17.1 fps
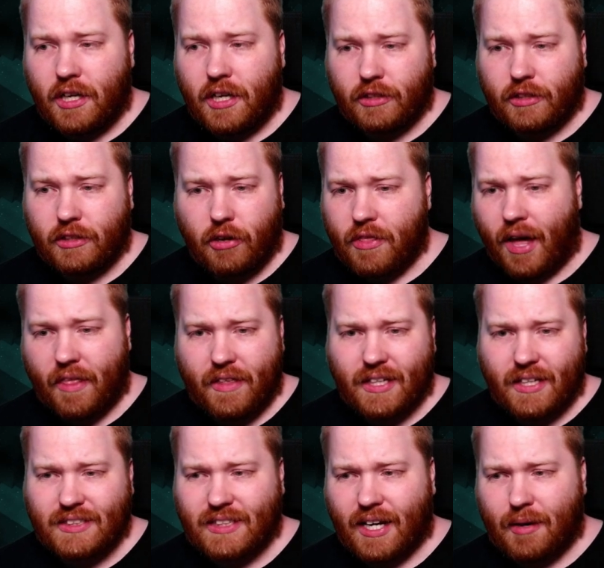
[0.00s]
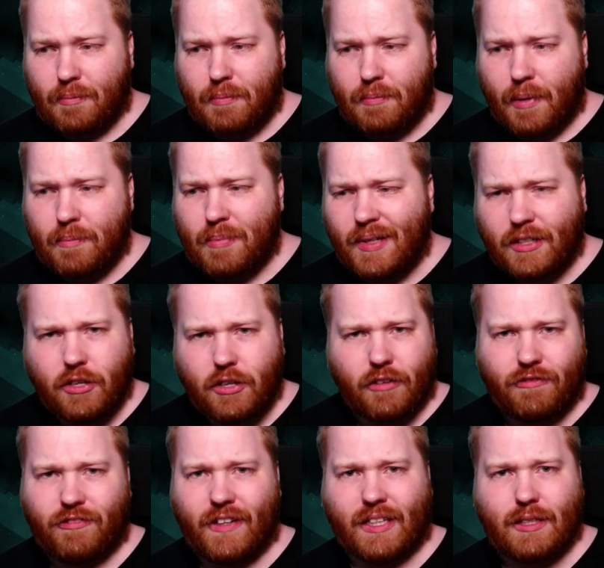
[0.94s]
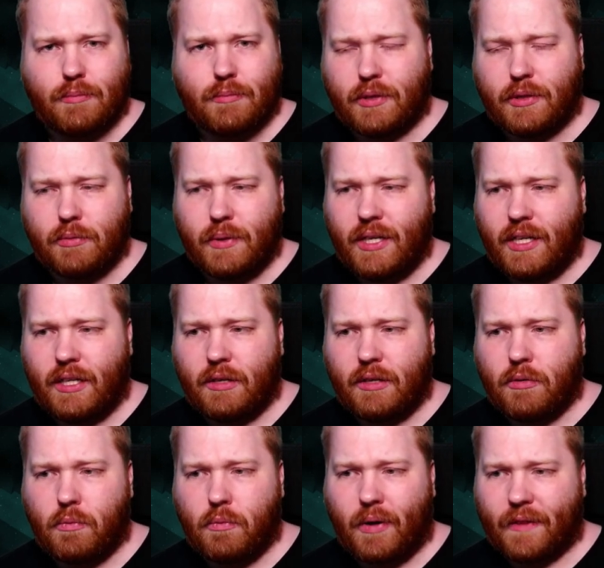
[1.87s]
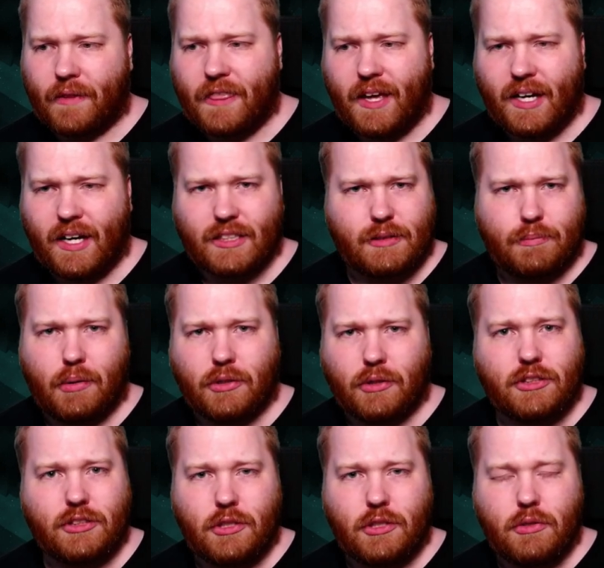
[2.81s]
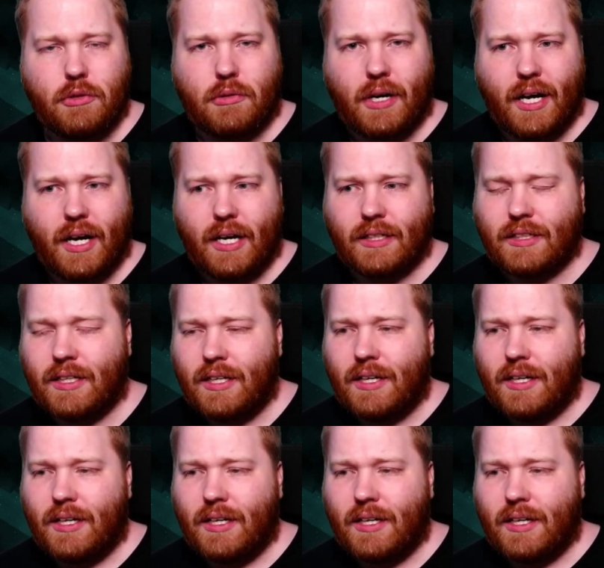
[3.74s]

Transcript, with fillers: and all the others are a bit conflicted between what they are supposed to do, right?